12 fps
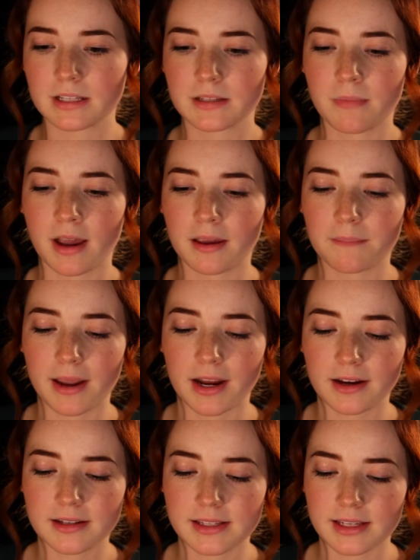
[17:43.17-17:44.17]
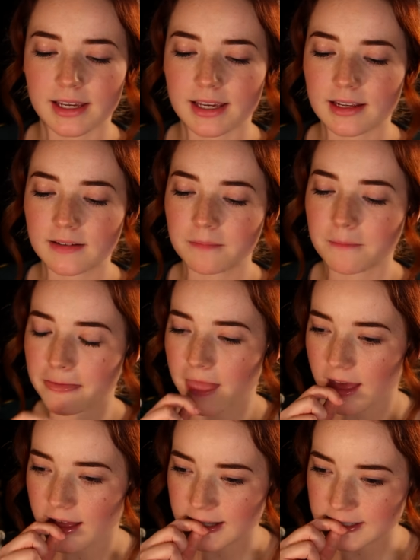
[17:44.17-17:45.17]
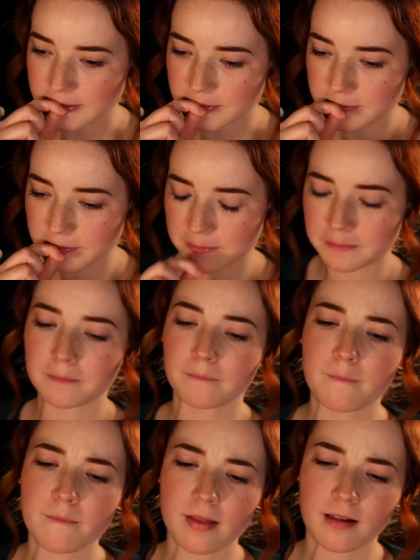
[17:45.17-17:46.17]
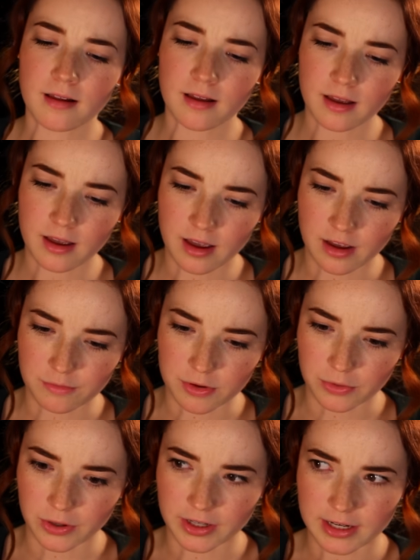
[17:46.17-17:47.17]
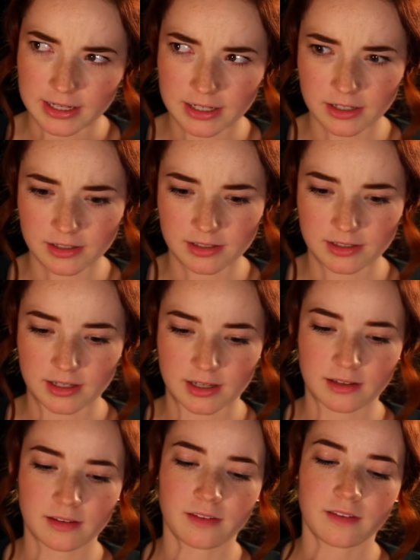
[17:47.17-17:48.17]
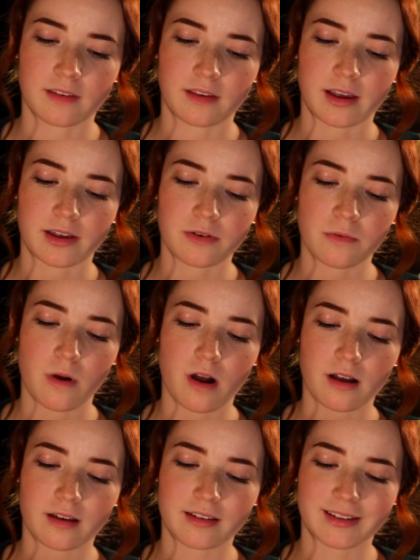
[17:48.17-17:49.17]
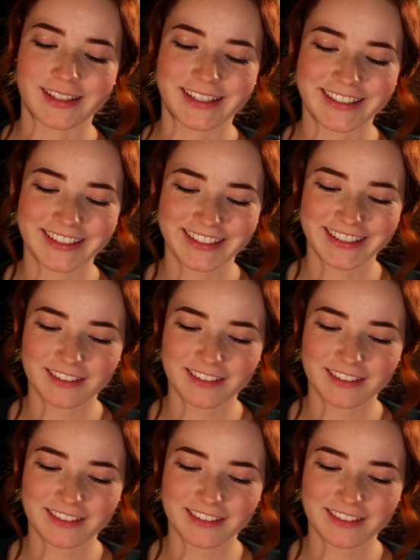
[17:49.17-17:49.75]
It's my parents' inn, and I've been working here since I could walk. I